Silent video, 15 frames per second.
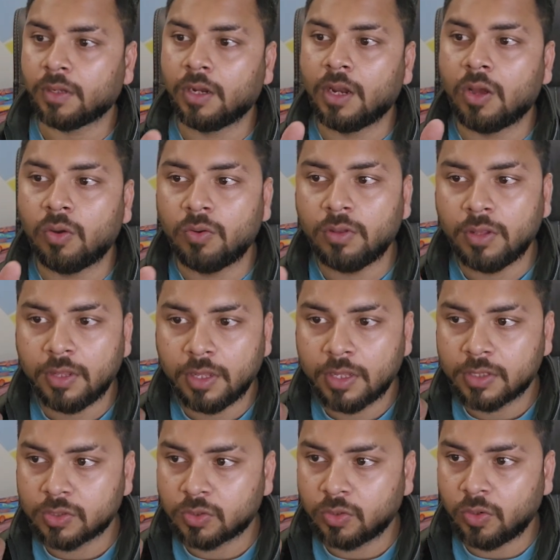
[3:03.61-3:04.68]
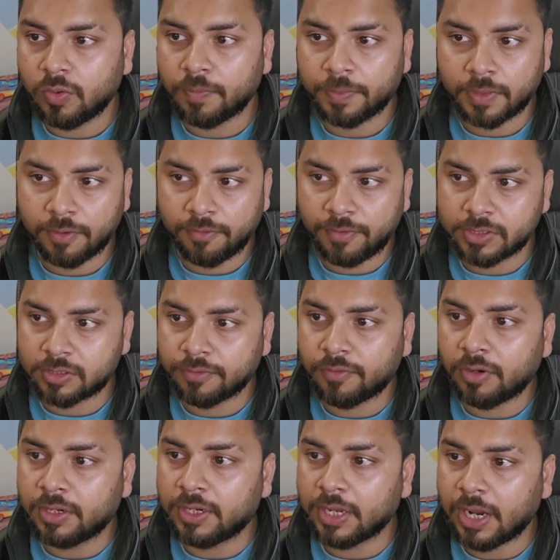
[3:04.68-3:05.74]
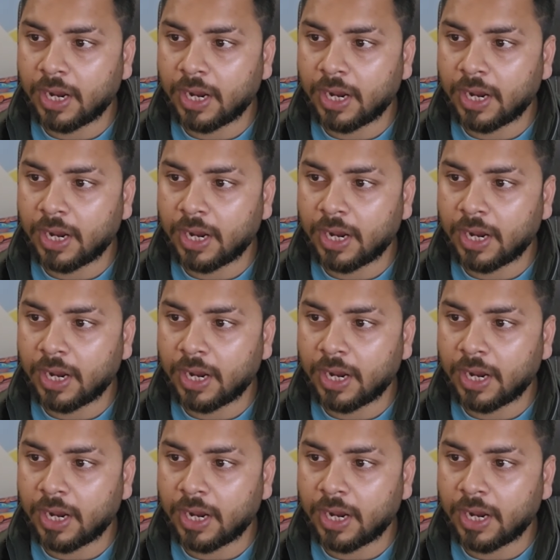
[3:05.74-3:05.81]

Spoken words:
now, so first of all,